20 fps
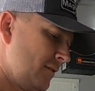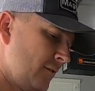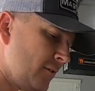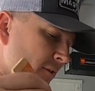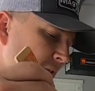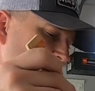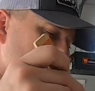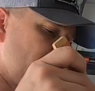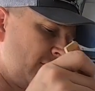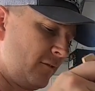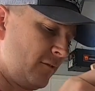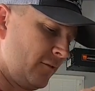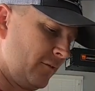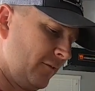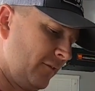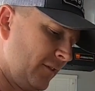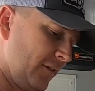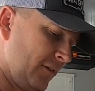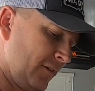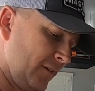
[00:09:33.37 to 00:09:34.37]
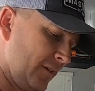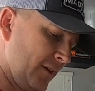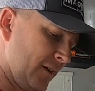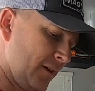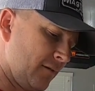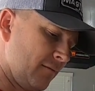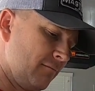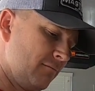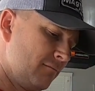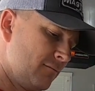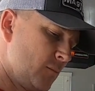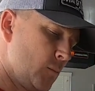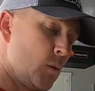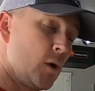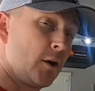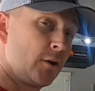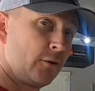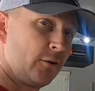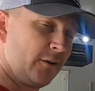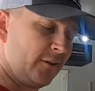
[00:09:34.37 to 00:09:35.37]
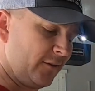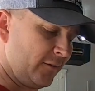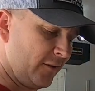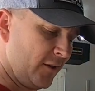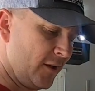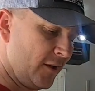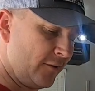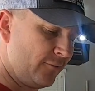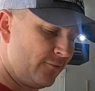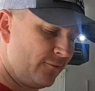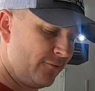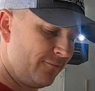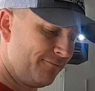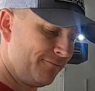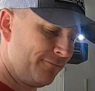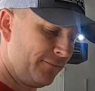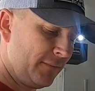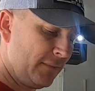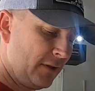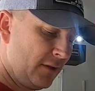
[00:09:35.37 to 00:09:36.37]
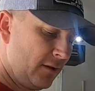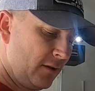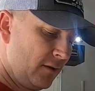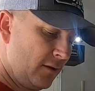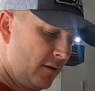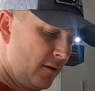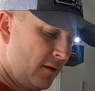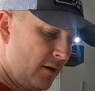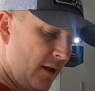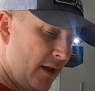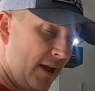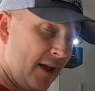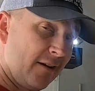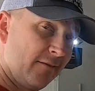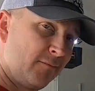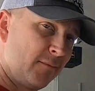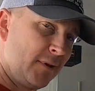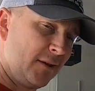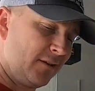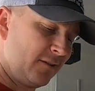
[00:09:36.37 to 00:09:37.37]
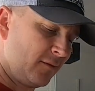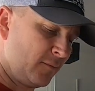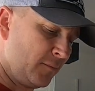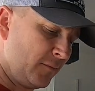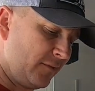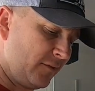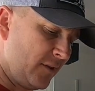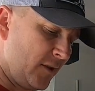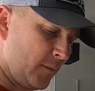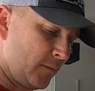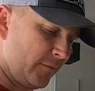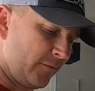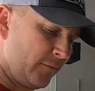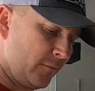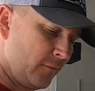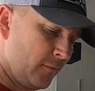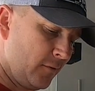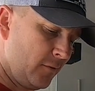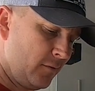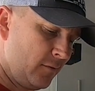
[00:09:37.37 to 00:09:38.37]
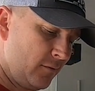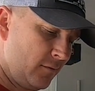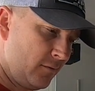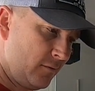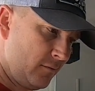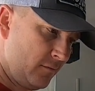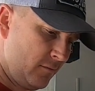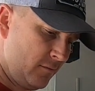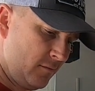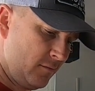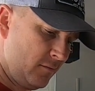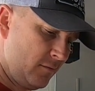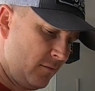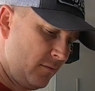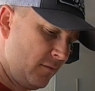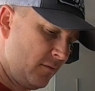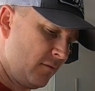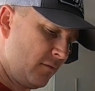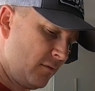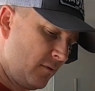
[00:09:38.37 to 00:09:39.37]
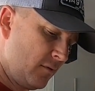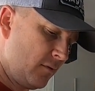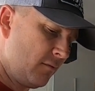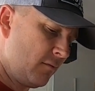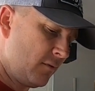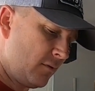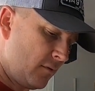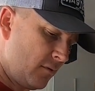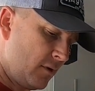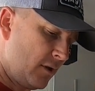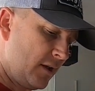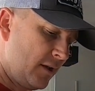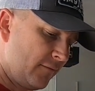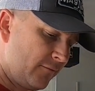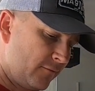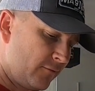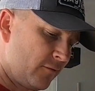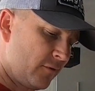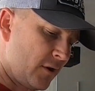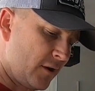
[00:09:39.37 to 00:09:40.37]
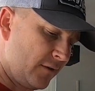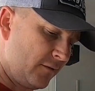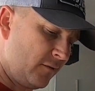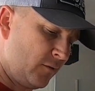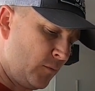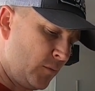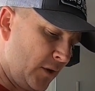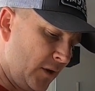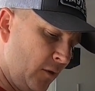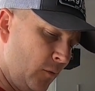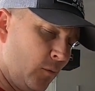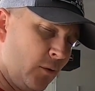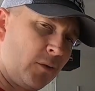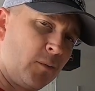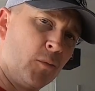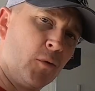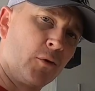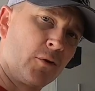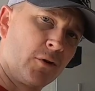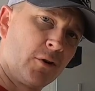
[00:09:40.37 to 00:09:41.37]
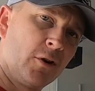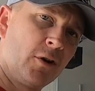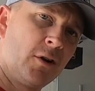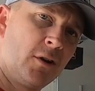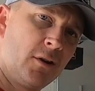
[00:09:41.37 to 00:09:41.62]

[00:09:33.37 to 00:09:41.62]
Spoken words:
or else it turns into like watery sludge. I have made this mistake before. I have tried to paint with mortar.